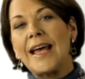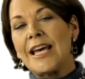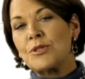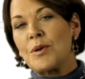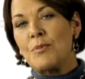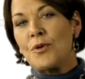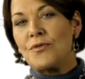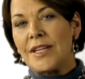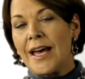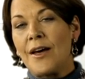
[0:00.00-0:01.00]
As we
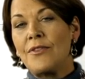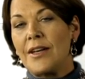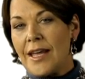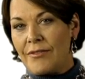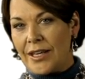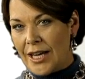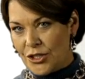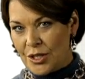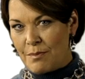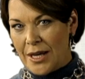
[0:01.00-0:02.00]
move down the
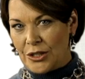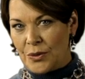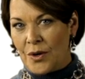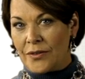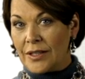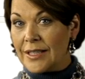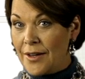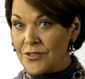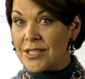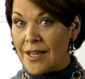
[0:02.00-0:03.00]
navigation menu on the
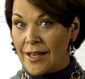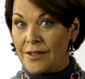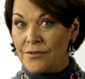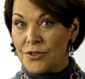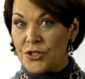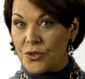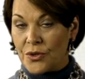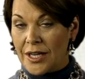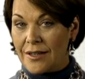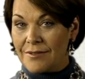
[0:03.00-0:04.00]
left side of your
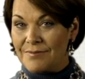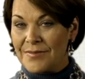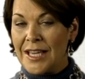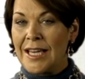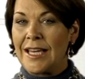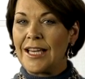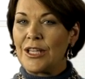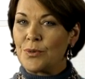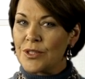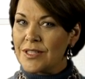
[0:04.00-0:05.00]
screen,
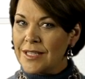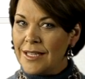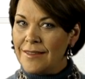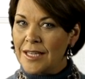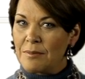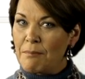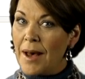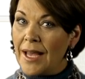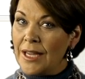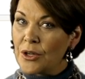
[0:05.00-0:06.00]
you will see that
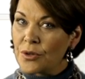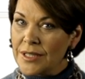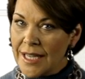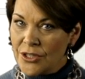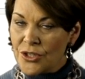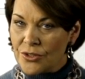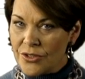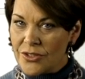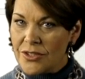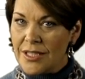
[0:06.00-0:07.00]
My
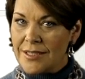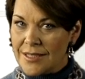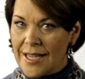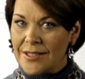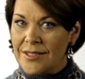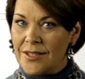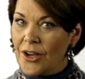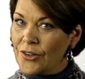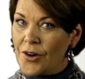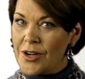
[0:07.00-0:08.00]
Credentials is next
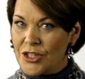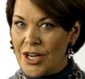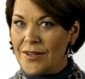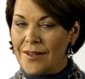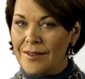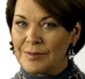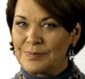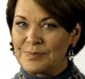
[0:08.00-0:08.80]
on our agenda.